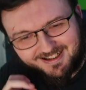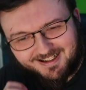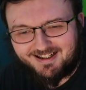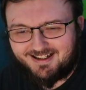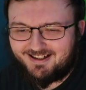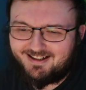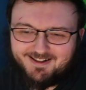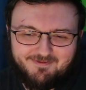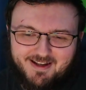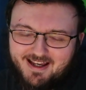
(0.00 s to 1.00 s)

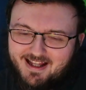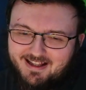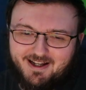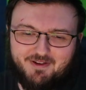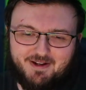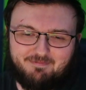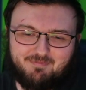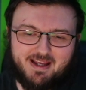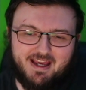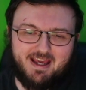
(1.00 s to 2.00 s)
Oh man, I love it.
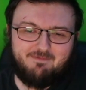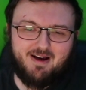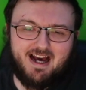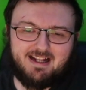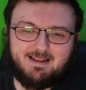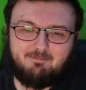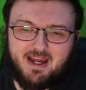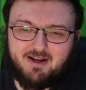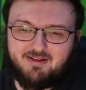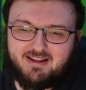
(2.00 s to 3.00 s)
In fact, the
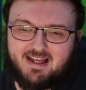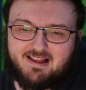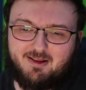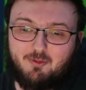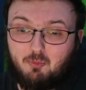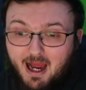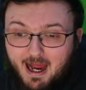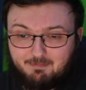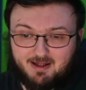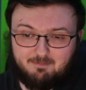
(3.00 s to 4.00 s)
Bengals get
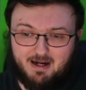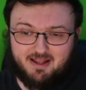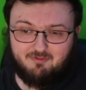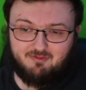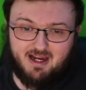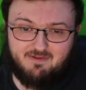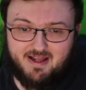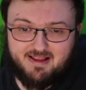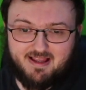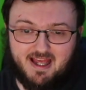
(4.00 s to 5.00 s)
swept by the
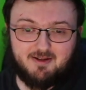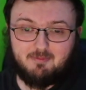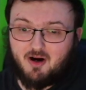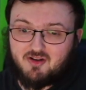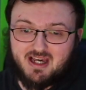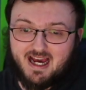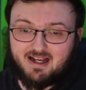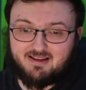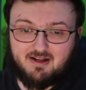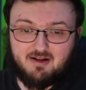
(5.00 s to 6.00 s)
Ravens and Lamar
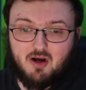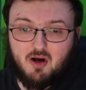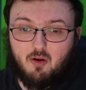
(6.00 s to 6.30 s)
Jackson